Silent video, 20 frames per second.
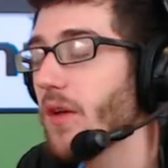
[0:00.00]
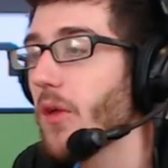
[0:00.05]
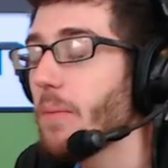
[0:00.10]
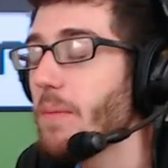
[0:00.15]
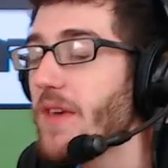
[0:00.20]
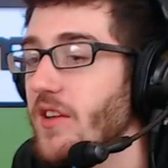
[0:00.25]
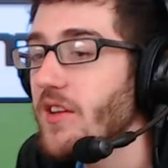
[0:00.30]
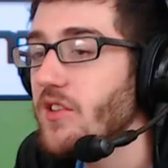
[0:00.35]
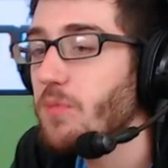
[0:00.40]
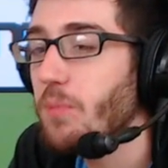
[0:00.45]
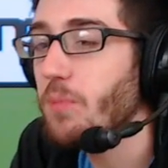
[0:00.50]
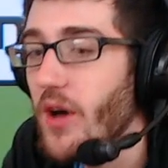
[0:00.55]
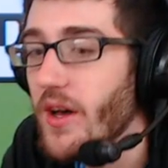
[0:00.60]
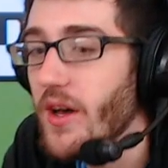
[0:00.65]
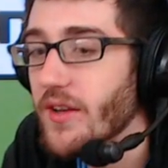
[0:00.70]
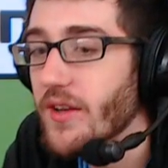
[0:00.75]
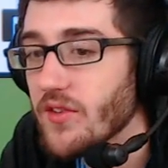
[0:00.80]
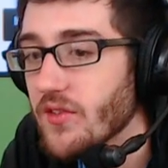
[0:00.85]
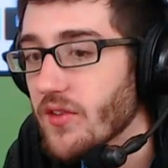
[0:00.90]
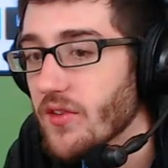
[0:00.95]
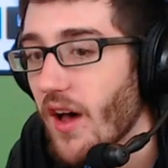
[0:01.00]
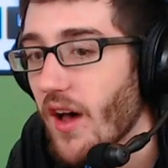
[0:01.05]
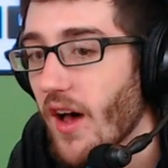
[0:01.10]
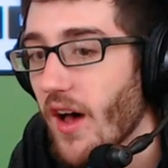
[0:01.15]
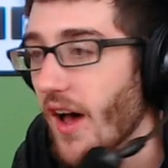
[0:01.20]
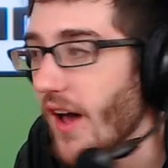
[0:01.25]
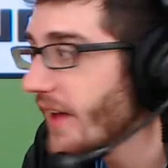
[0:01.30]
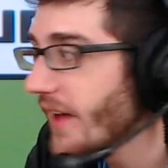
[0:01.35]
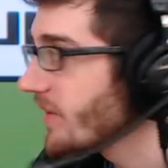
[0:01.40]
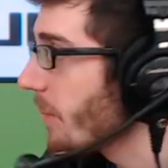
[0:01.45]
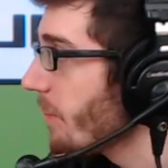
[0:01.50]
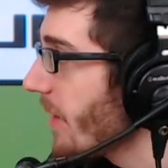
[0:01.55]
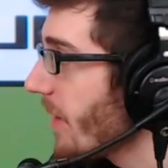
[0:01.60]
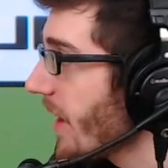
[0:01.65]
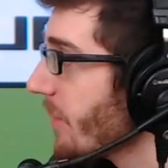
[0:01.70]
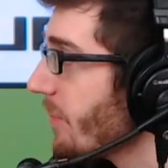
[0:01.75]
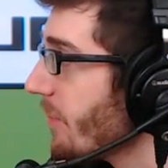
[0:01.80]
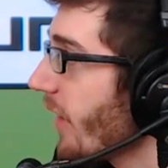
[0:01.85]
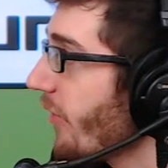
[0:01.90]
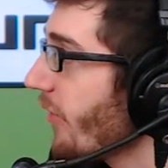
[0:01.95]
PS Plus is a
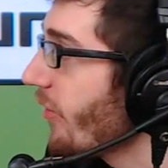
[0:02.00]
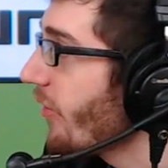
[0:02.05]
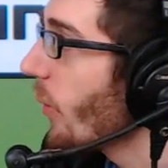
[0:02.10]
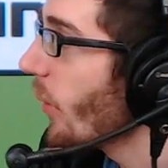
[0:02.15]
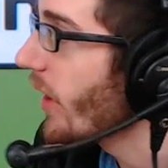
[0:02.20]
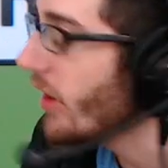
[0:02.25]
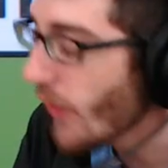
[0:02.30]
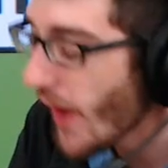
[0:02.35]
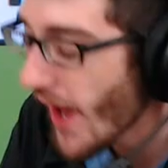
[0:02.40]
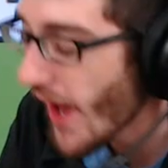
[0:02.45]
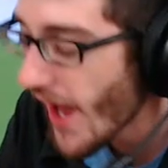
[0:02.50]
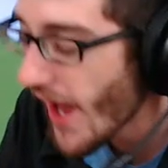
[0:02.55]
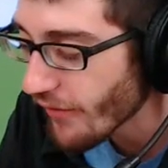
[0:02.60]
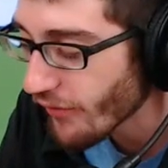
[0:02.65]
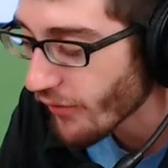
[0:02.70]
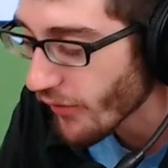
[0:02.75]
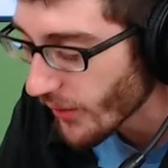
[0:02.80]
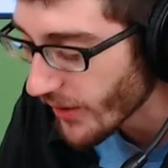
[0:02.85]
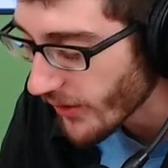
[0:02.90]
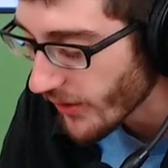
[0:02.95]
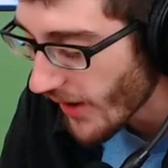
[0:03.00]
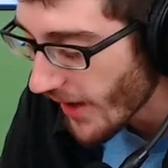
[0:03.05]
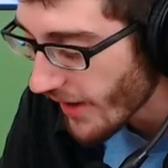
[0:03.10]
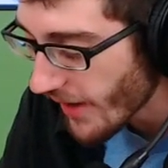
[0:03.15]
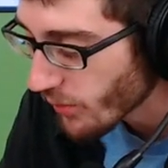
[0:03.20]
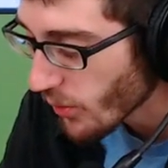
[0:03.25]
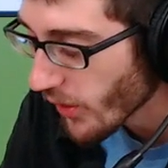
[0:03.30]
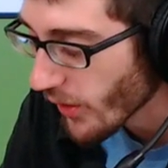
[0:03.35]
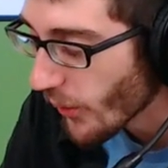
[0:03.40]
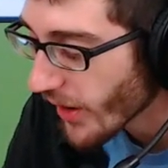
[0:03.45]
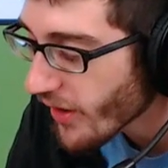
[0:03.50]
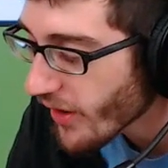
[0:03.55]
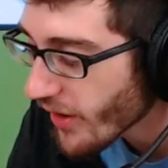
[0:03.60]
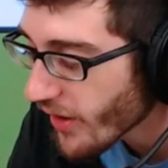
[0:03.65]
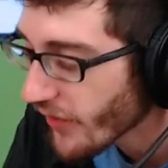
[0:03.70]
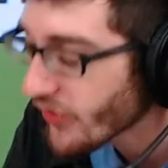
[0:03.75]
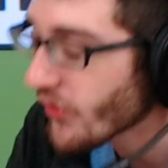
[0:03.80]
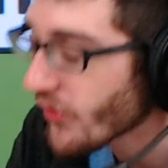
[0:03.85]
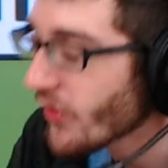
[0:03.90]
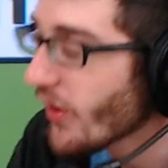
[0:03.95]
big benefit when you have more than one
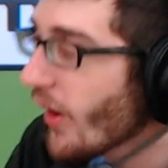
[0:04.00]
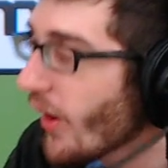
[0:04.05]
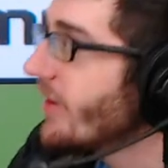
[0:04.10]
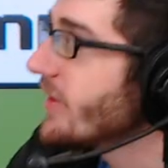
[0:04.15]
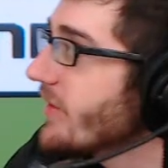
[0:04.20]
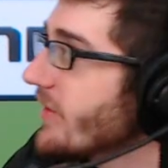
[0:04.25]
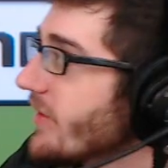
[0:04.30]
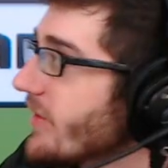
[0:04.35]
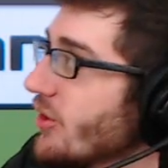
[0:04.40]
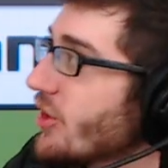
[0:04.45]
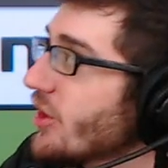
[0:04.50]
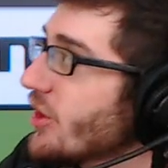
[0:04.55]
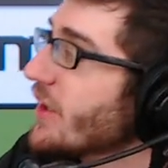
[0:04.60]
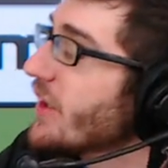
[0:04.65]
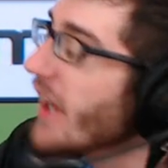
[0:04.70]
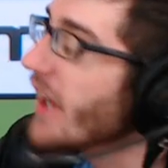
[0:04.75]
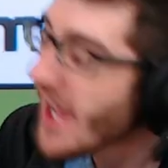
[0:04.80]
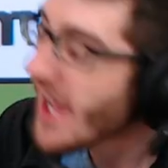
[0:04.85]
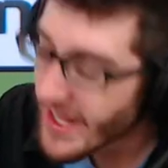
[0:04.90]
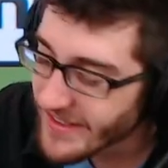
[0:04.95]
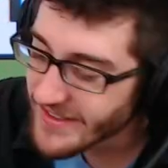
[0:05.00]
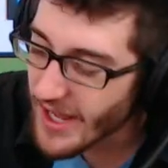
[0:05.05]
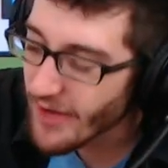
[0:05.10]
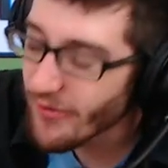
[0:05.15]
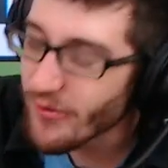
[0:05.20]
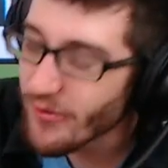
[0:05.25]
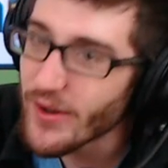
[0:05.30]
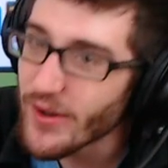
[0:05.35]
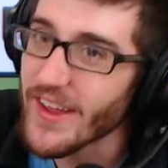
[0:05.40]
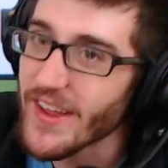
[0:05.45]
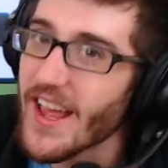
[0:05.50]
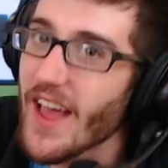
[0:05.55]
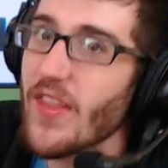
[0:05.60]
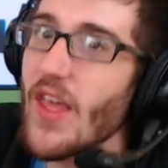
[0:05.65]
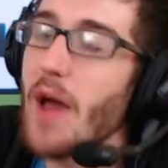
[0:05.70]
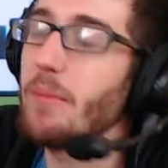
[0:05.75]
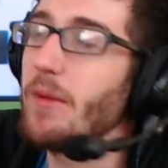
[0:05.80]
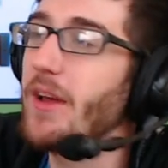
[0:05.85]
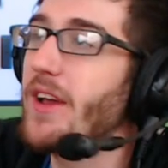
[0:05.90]
console. Obviously, you should definitely get that because